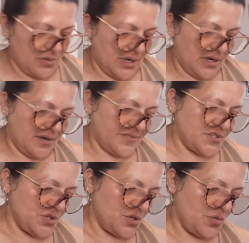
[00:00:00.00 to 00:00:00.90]
I love
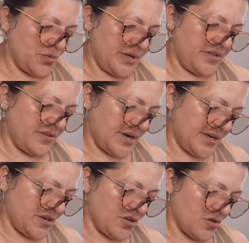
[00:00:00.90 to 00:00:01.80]
to, either
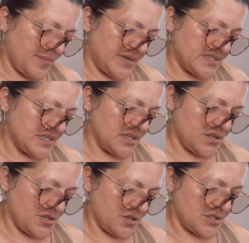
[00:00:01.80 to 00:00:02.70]
I cook or my son
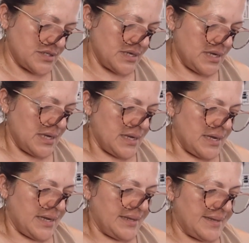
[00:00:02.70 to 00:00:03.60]
cooks.
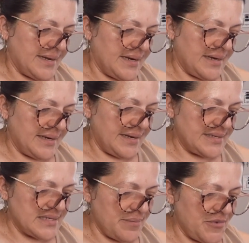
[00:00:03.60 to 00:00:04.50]
And then they
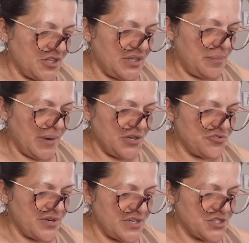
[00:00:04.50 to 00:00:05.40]
send me a deep
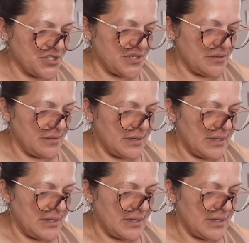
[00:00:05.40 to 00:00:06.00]
hydration,